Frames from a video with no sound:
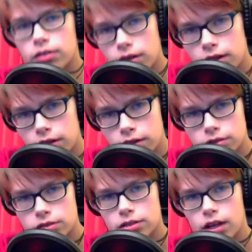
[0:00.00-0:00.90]
Okay
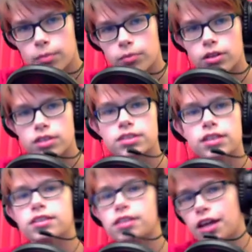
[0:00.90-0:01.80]
guys, I'm really
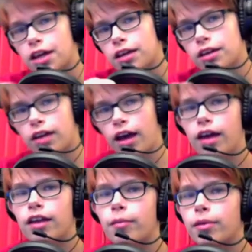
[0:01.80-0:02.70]
sick today,
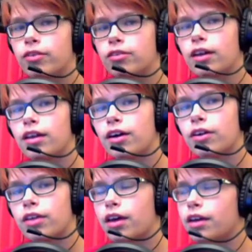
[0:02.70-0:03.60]
and I've been grinding
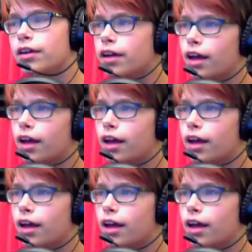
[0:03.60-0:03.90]
all day,